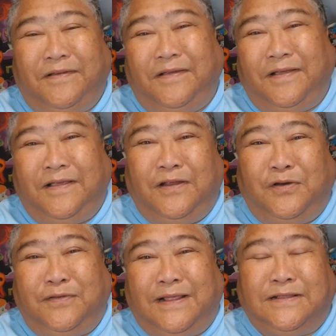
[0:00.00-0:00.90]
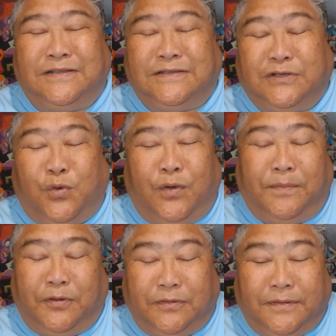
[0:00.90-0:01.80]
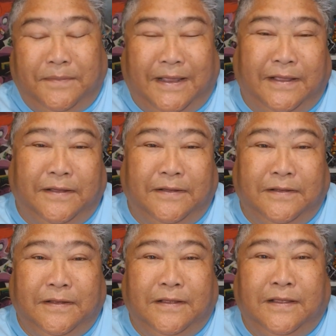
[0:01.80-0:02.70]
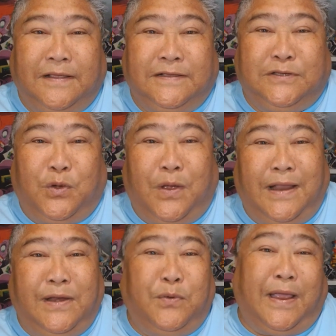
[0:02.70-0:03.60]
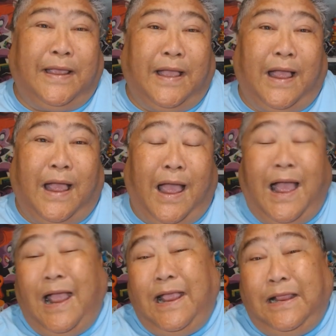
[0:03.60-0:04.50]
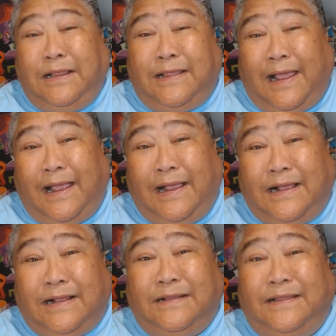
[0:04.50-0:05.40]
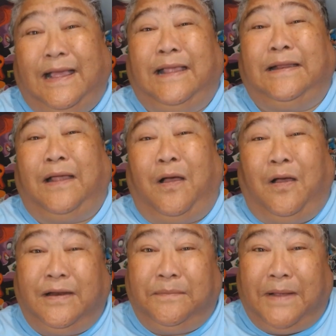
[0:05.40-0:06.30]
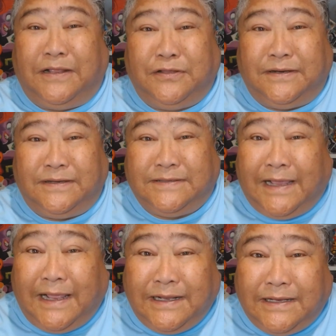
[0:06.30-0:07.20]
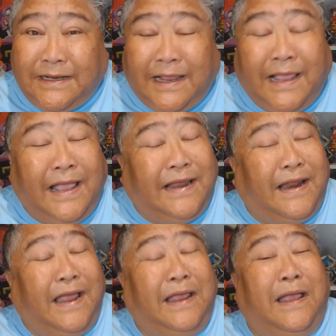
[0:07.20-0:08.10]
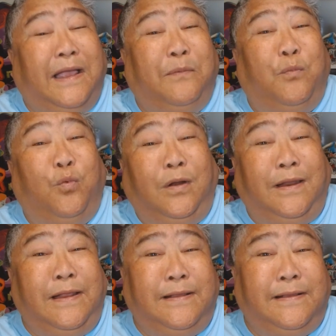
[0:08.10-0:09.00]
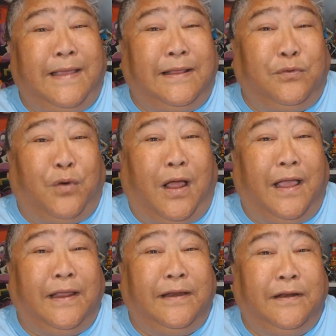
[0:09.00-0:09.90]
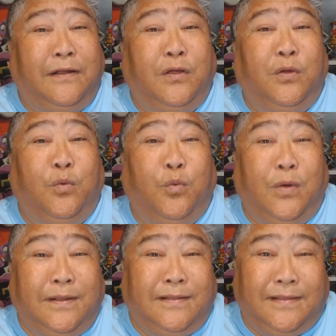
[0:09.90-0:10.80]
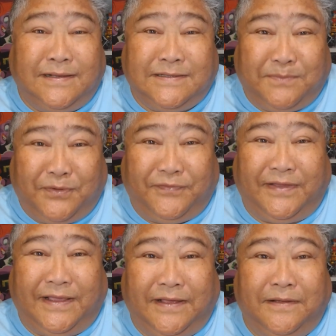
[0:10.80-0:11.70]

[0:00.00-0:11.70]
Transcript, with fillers: you know, that's just a quibble to me. So, anyway, I think that Haunted Mansion is a hit and I am willing to take the ride with this movie.